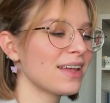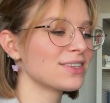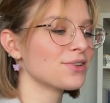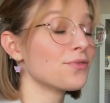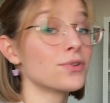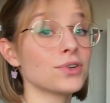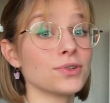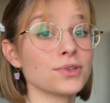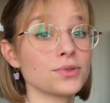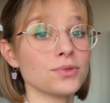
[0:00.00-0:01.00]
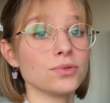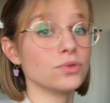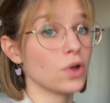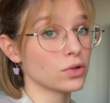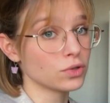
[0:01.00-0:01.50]
So for those who
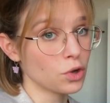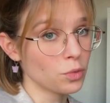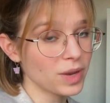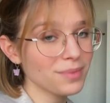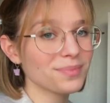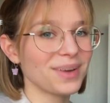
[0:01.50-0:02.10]
do not know me,